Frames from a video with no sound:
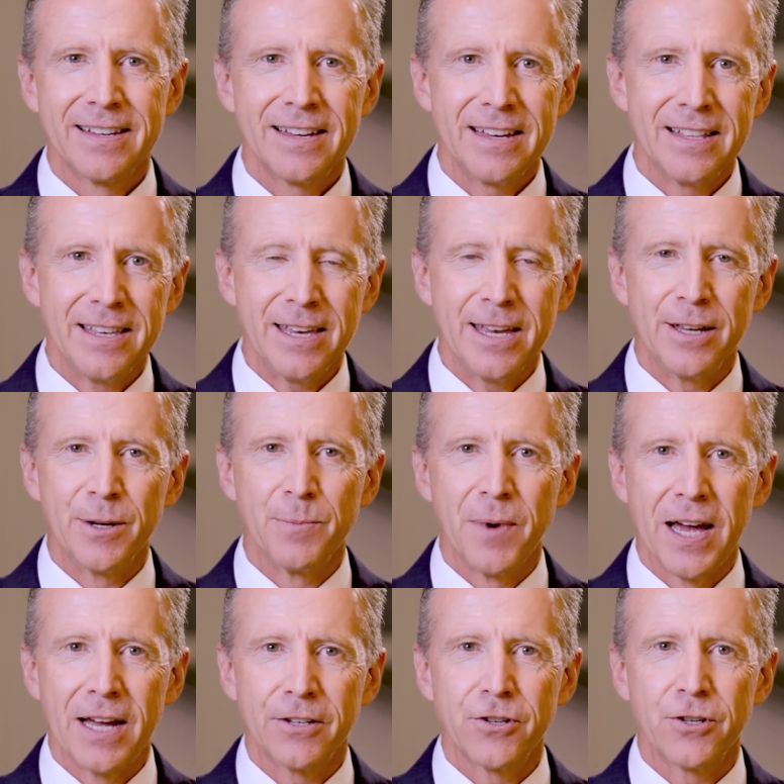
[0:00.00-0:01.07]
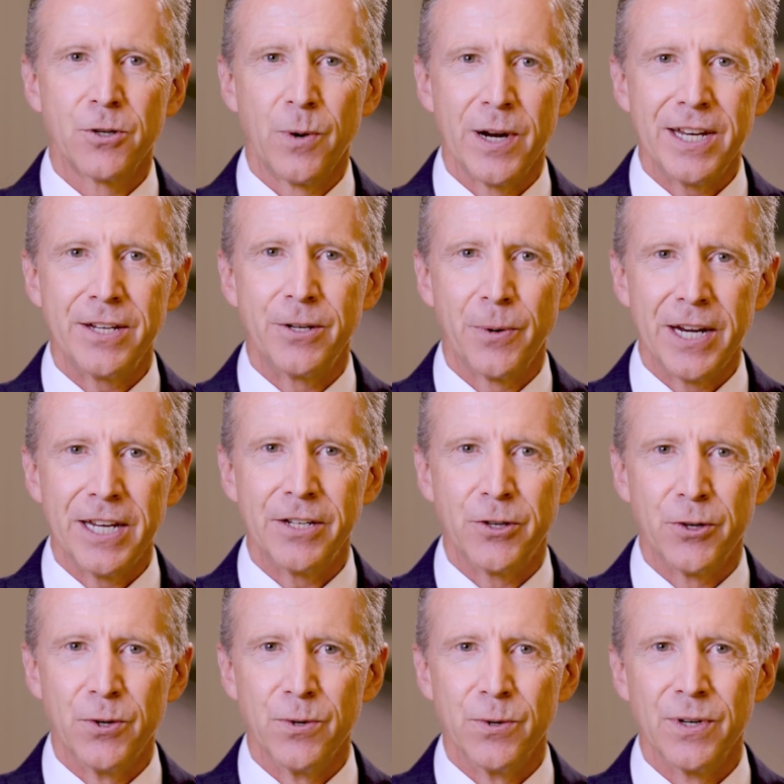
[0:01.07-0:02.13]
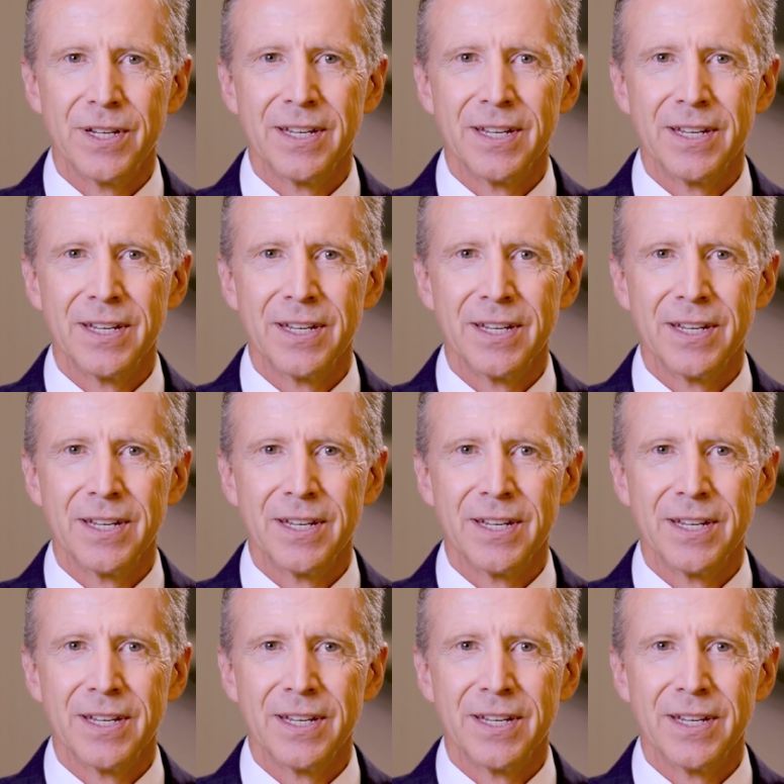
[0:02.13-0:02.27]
in the year to March 2022.